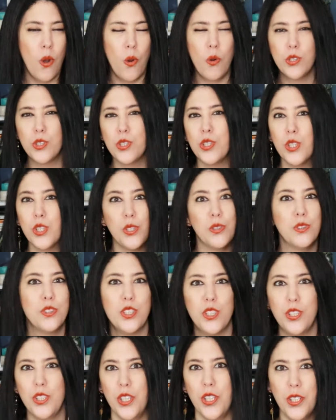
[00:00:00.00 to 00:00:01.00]
Or do you
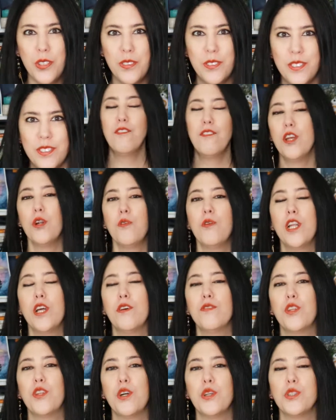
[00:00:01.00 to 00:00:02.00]
continue? If you're one
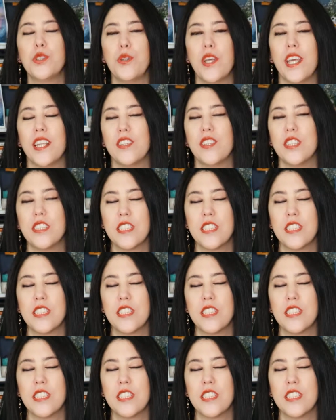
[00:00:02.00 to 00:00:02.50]
of those who get